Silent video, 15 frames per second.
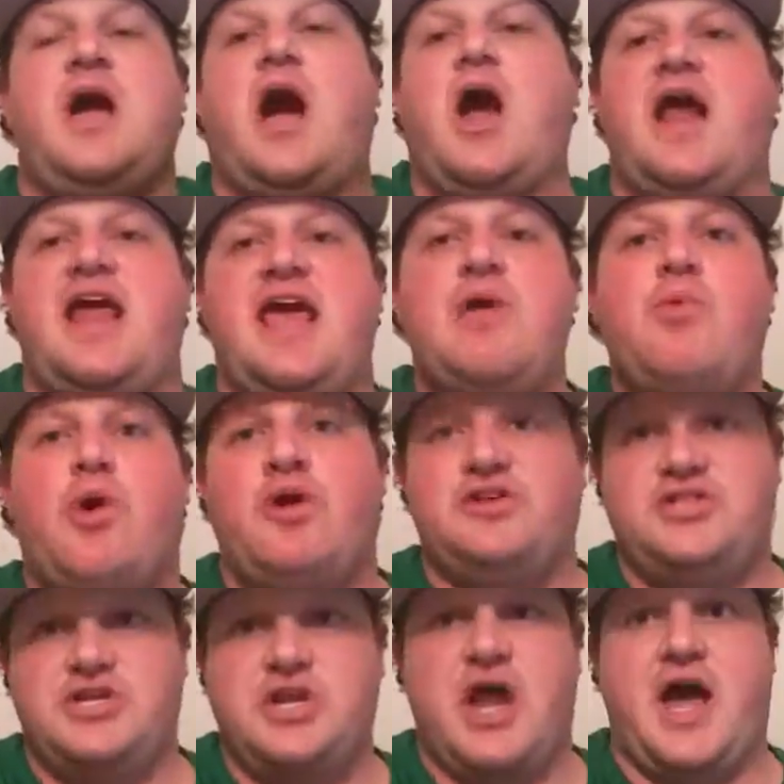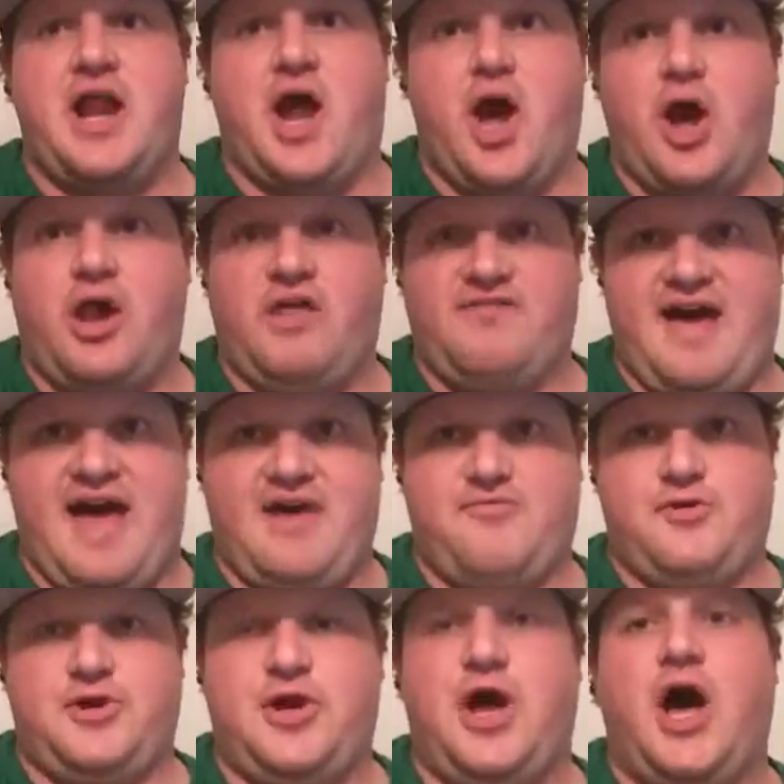All right, he wanted to unite all of
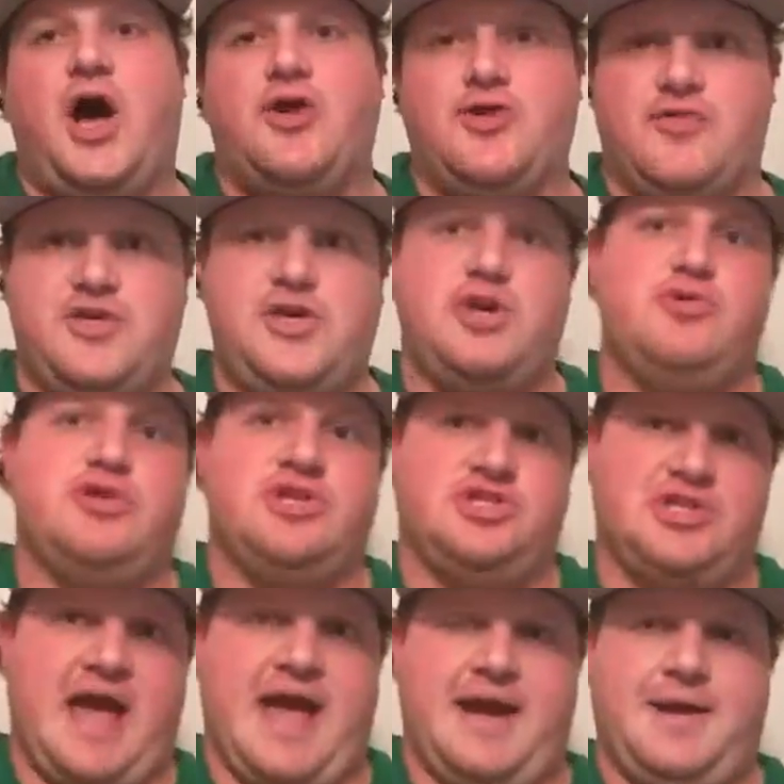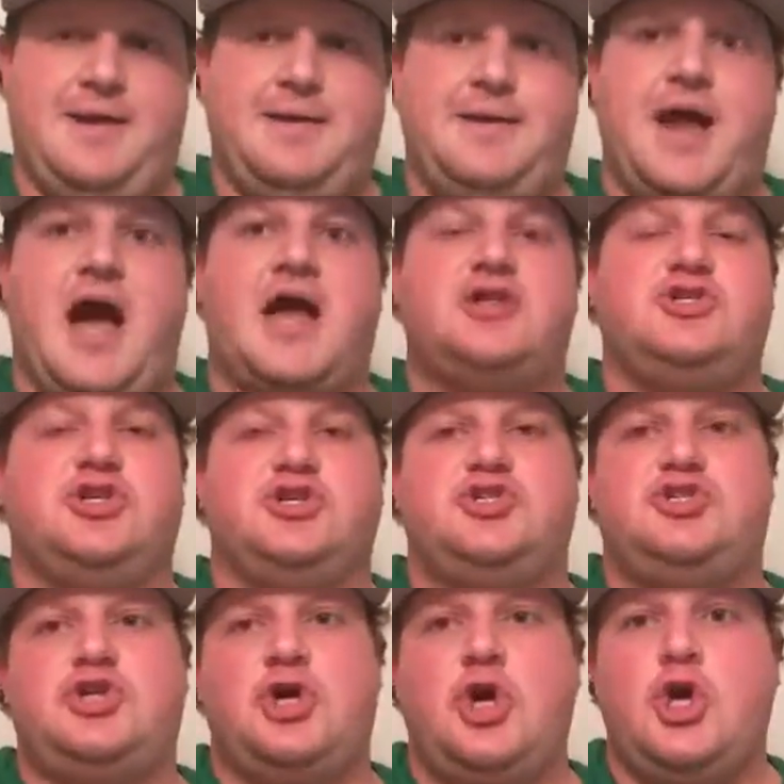Africa under the Union Jack, not
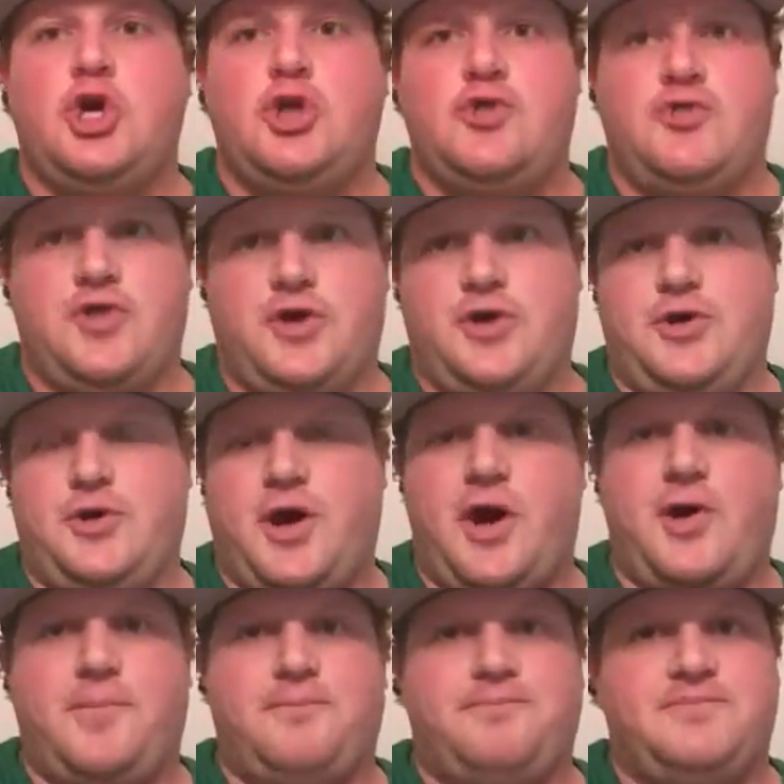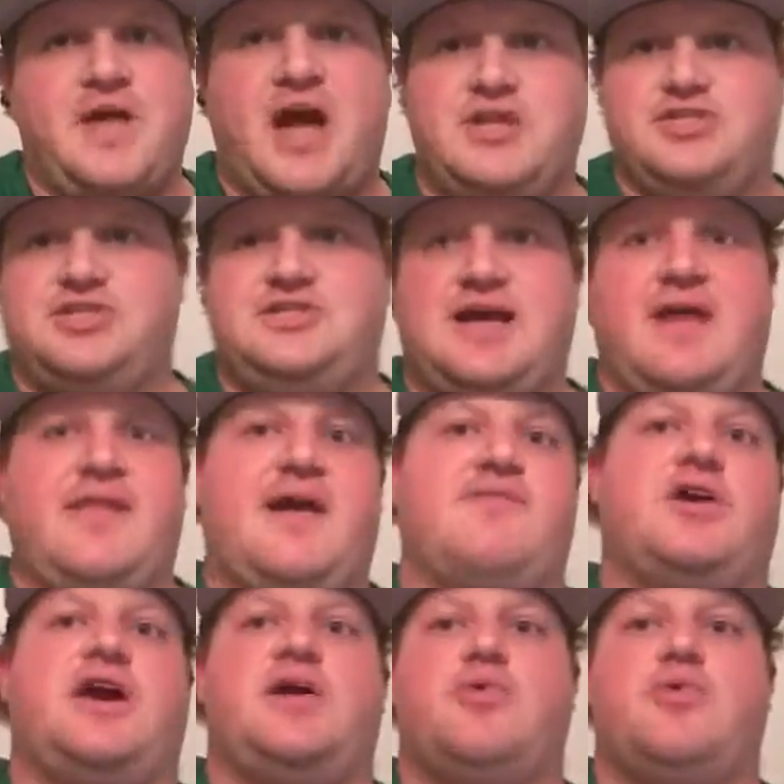just South Africa.